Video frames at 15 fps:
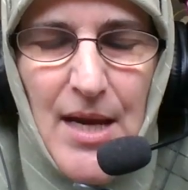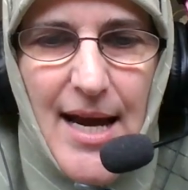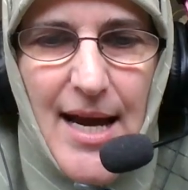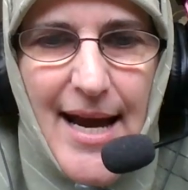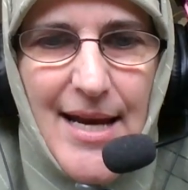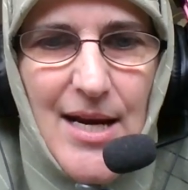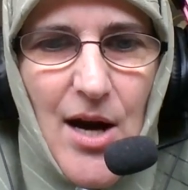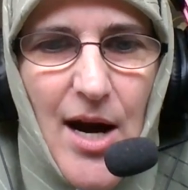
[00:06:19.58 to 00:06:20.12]

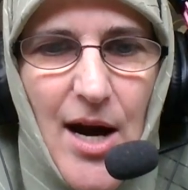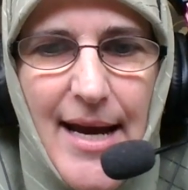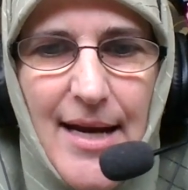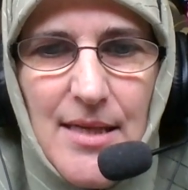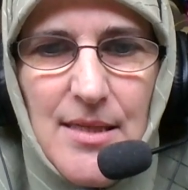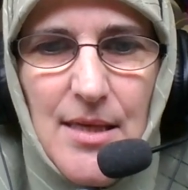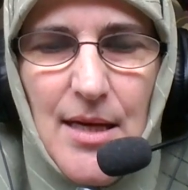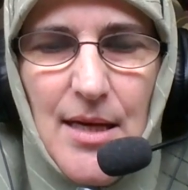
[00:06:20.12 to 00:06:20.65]
And I
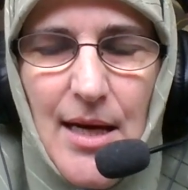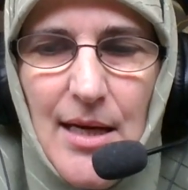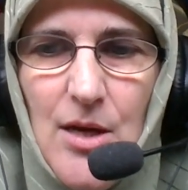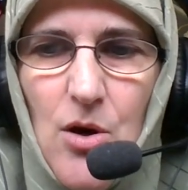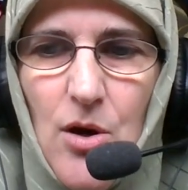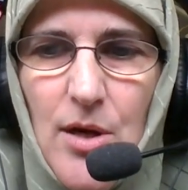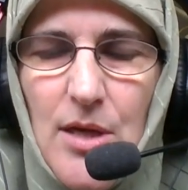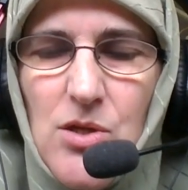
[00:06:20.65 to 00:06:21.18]
accidentally
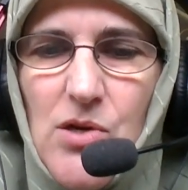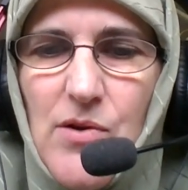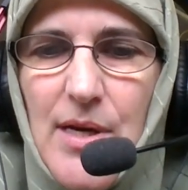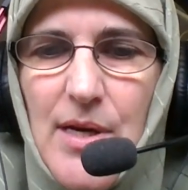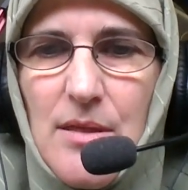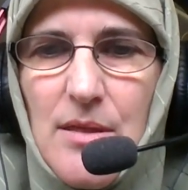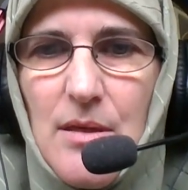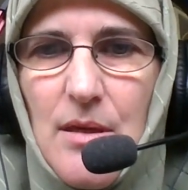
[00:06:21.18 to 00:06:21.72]
got
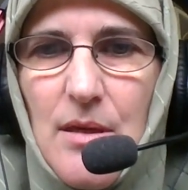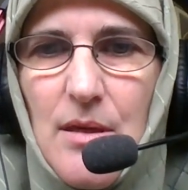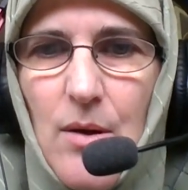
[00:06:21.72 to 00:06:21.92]
interested.